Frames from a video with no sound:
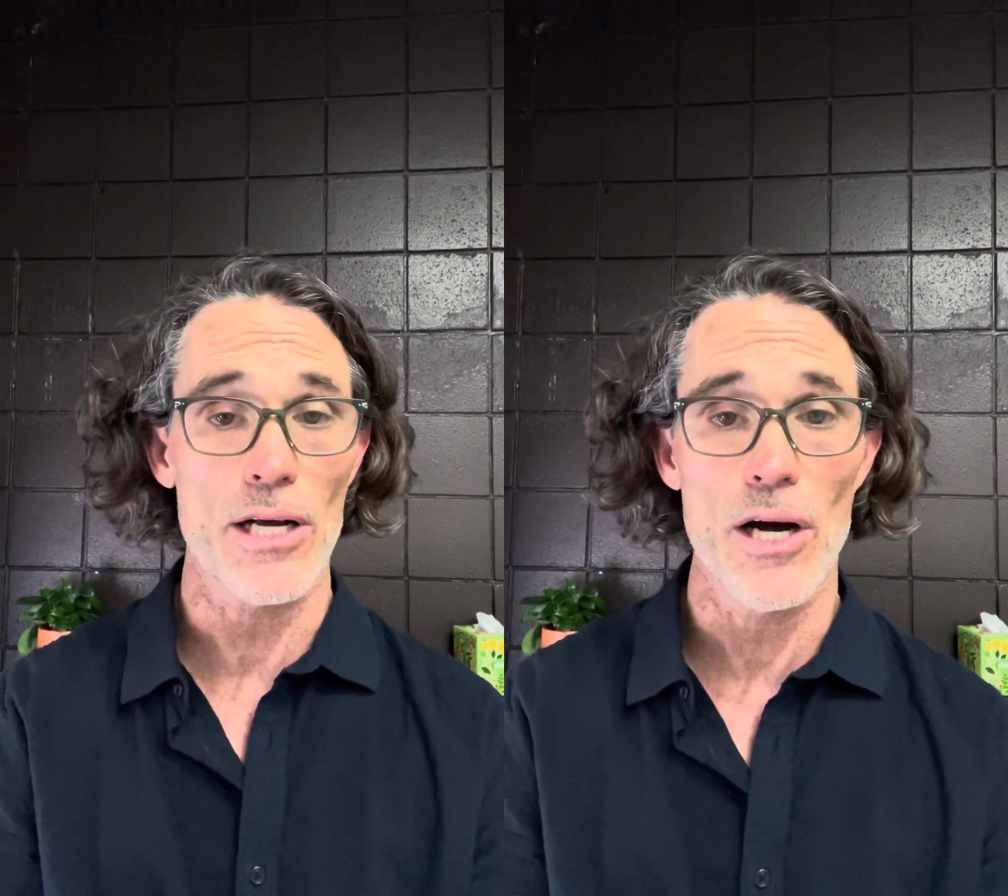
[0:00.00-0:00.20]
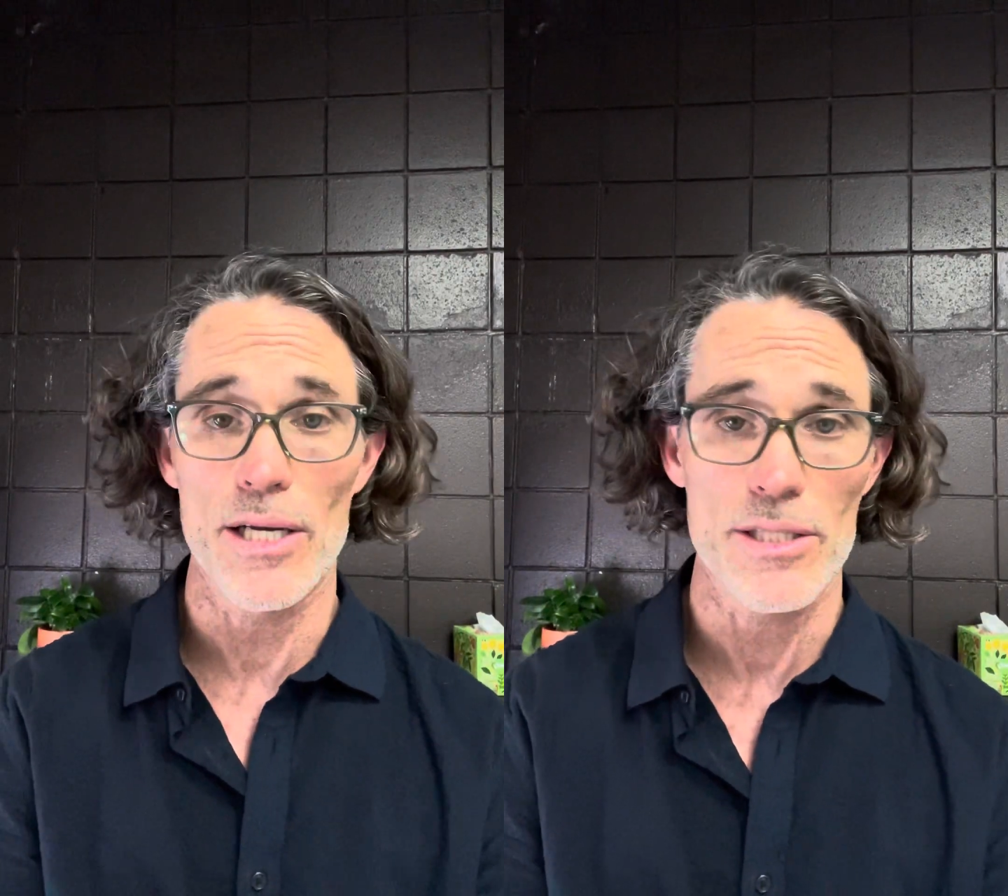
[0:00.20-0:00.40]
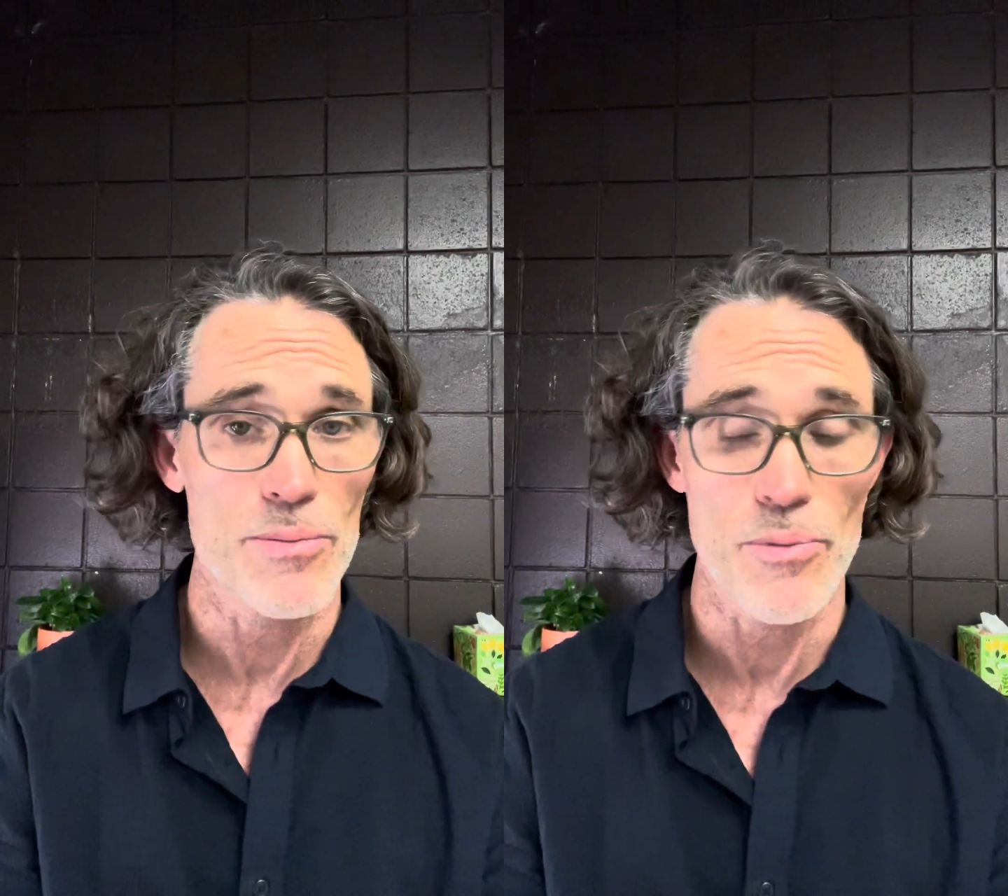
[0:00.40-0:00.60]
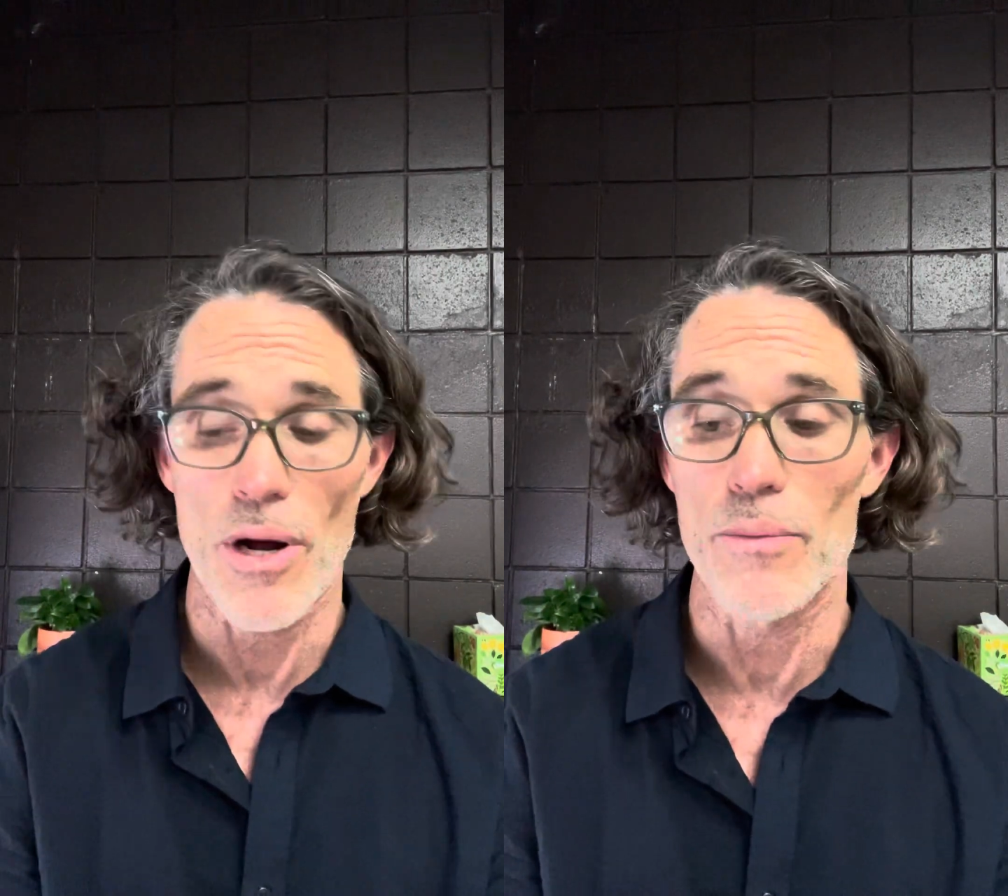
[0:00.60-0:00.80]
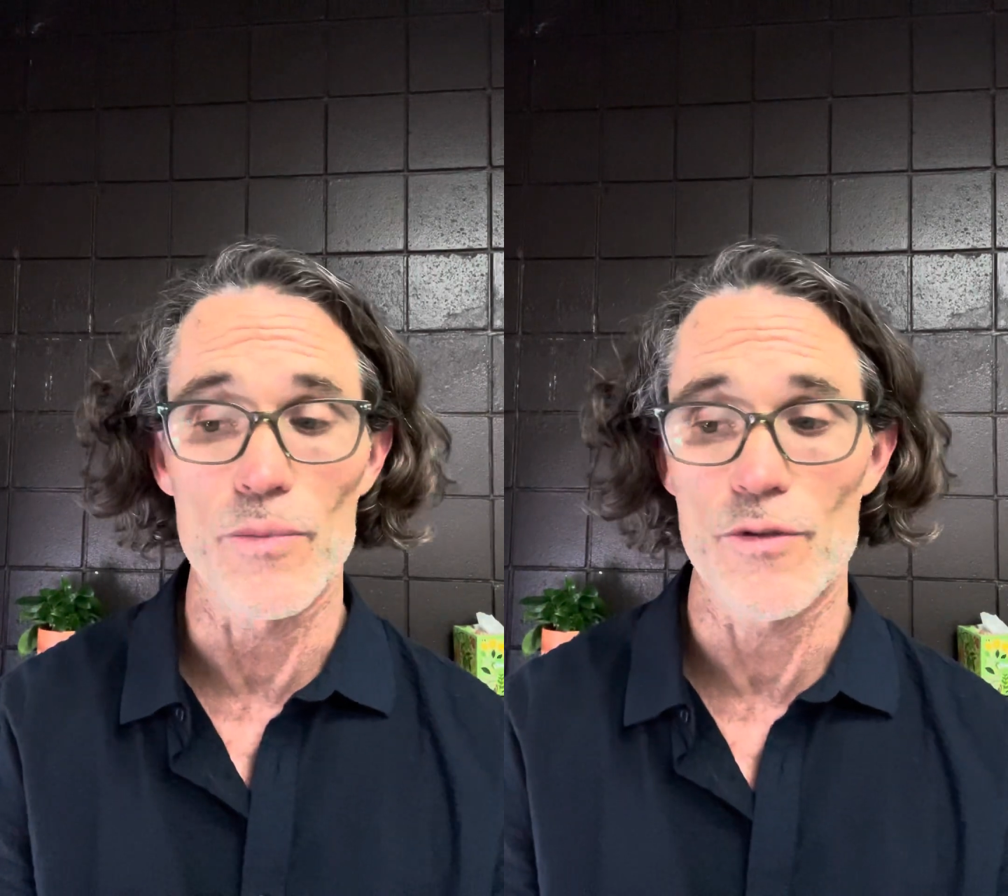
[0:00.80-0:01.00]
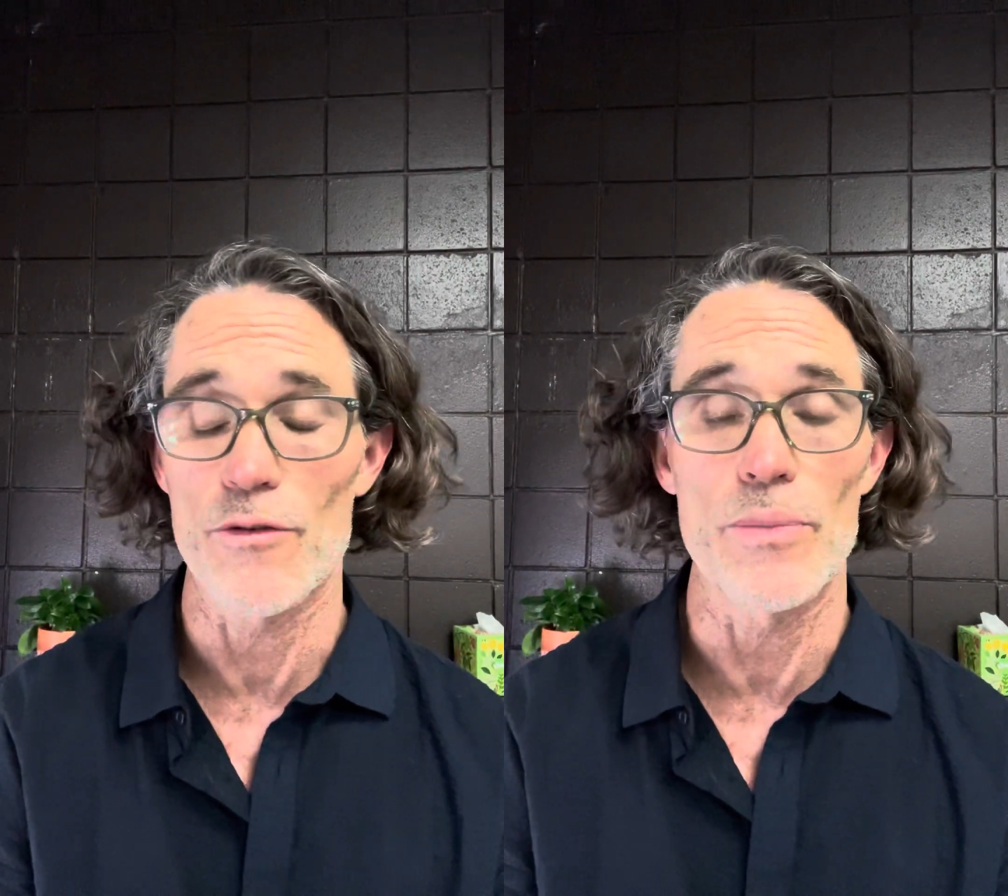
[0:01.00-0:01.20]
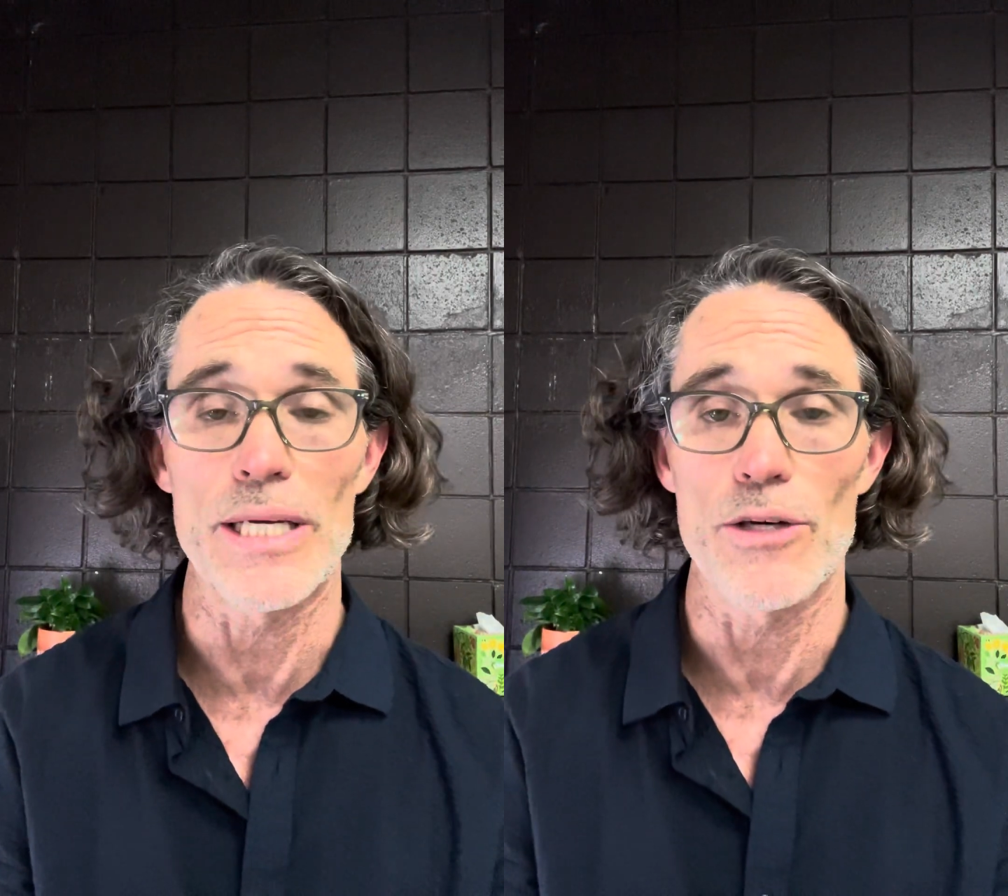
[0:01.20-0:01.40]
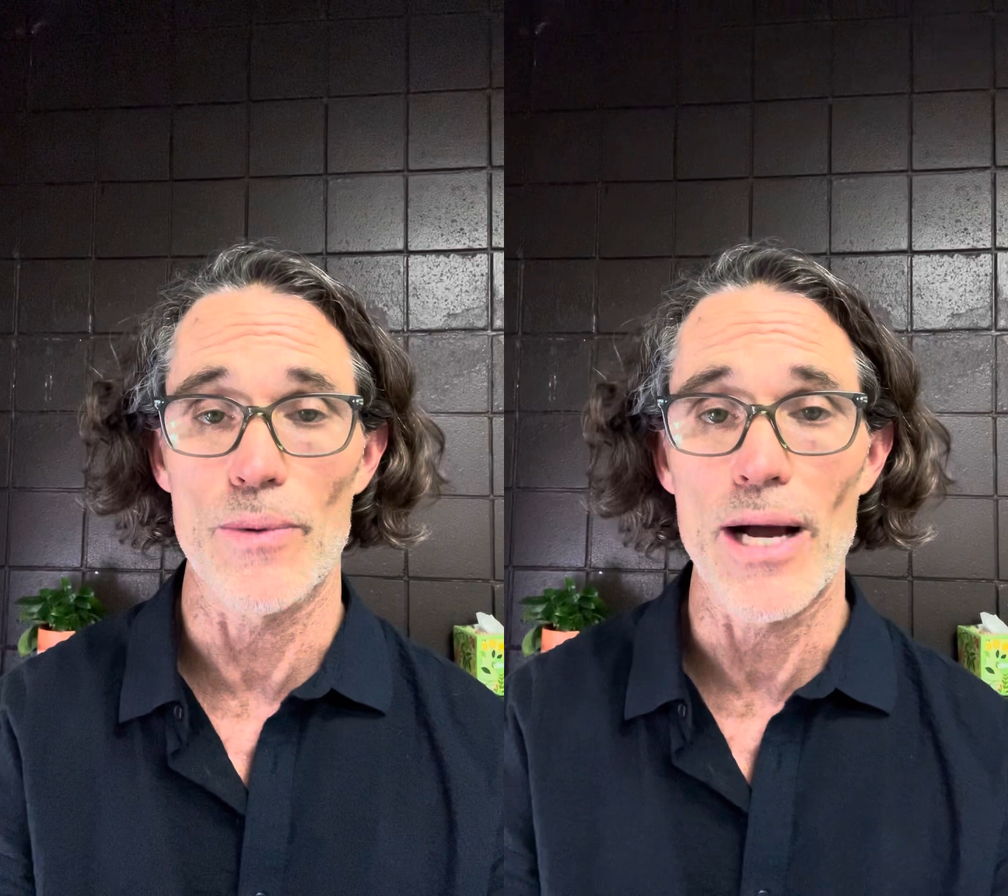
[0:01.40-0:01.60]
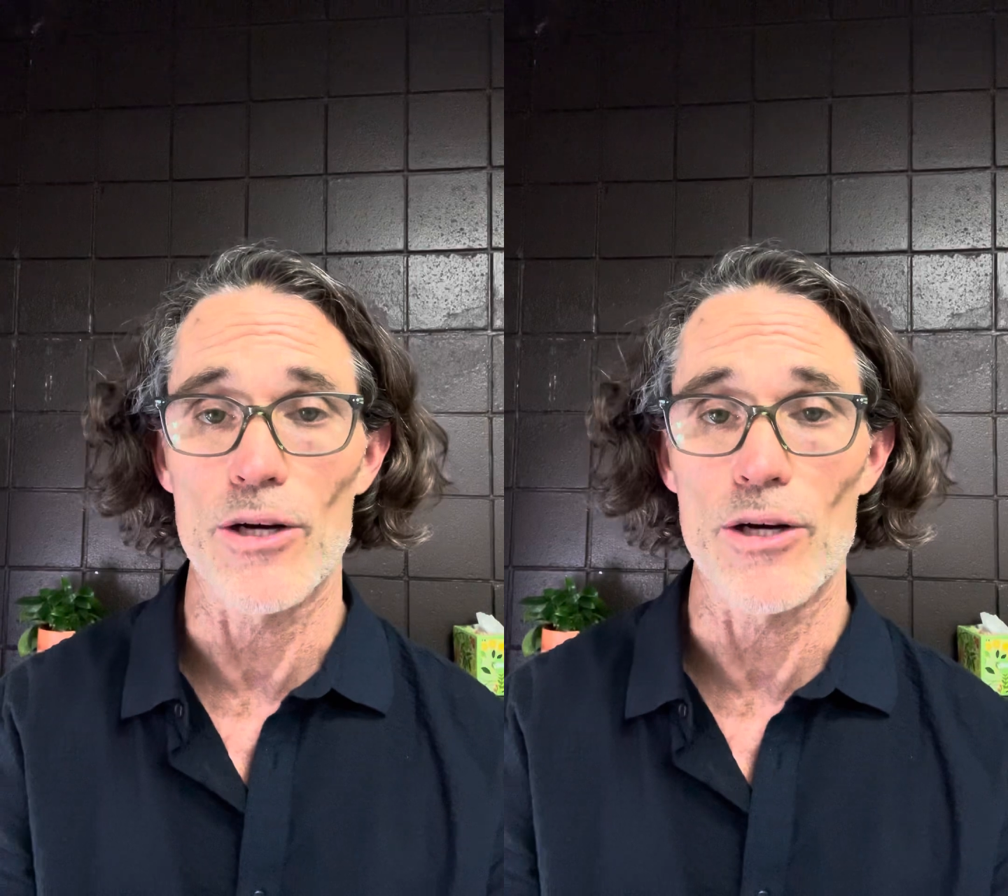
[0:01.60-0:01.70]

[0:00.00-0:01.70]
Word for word: causes problems for being around